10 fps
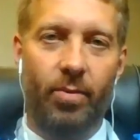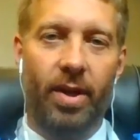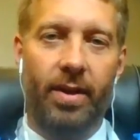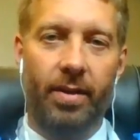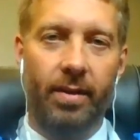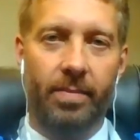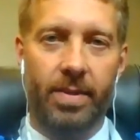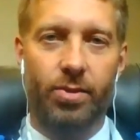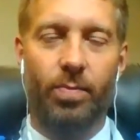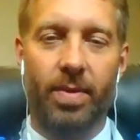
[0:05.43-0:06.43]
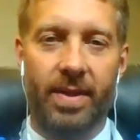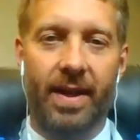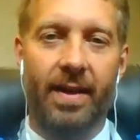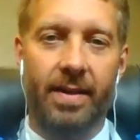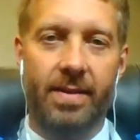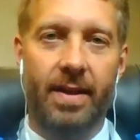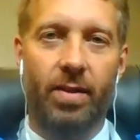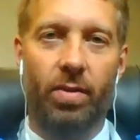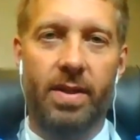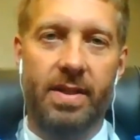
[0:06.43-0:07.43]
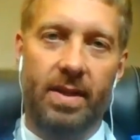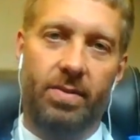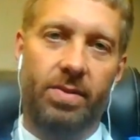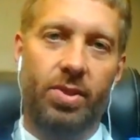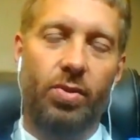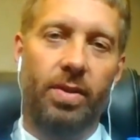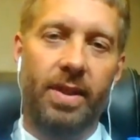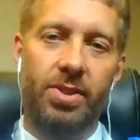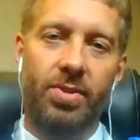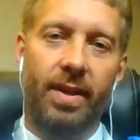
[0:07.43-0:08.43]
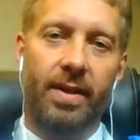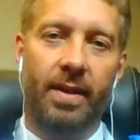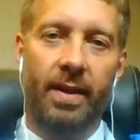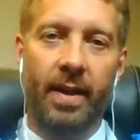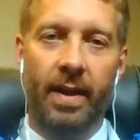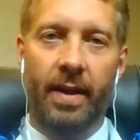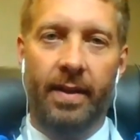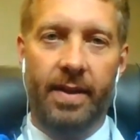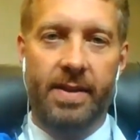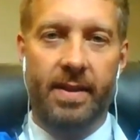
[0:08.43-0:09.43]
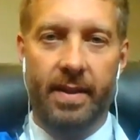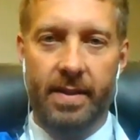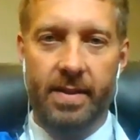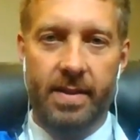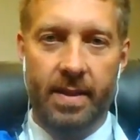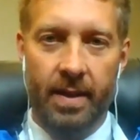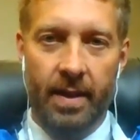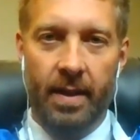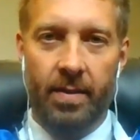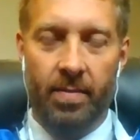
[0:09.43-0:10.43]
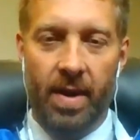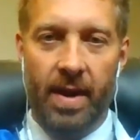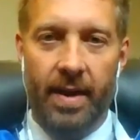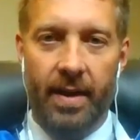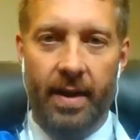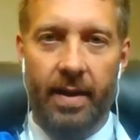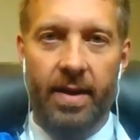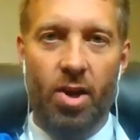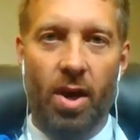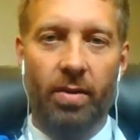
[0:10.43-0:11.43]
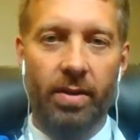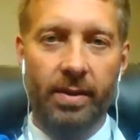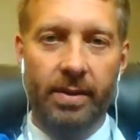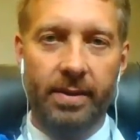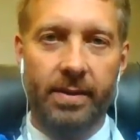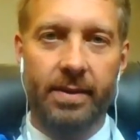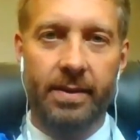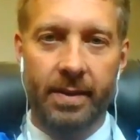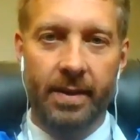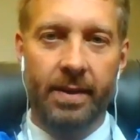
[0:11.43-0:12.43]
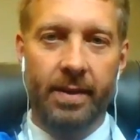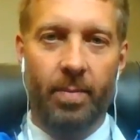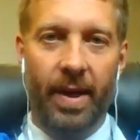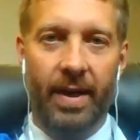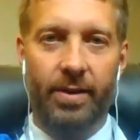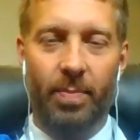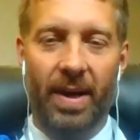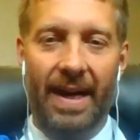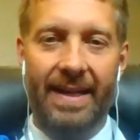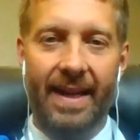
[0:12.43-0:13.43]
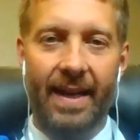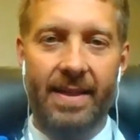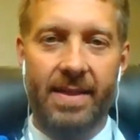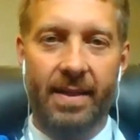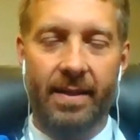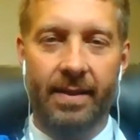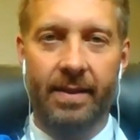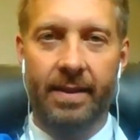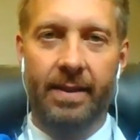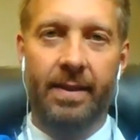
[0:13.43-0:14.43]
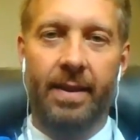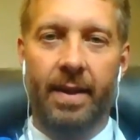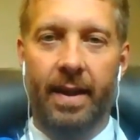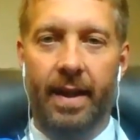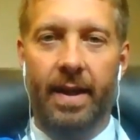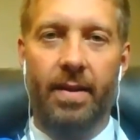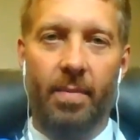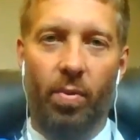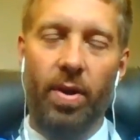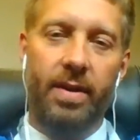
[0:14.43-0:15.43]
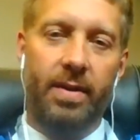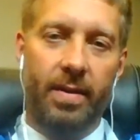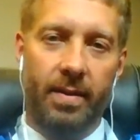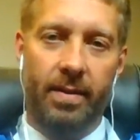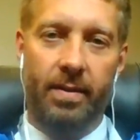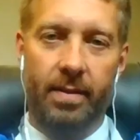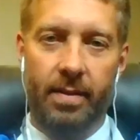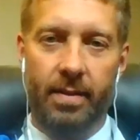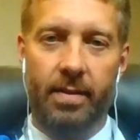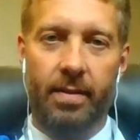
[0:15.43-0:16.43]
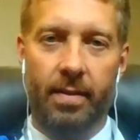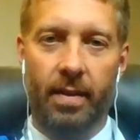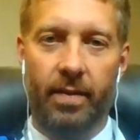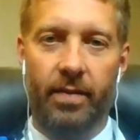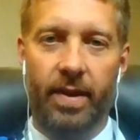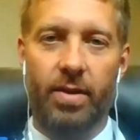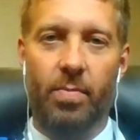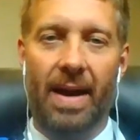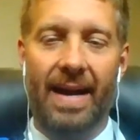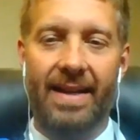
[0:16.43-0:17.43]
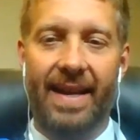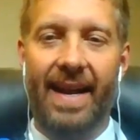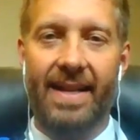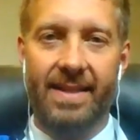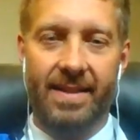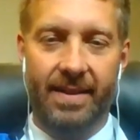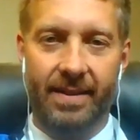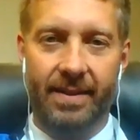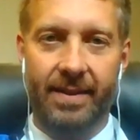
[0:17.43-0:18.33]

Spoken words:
Whitaker, Superintendent at St. Croix Central School District. This is my inaugural Panther podcast. And the point of our video podcasts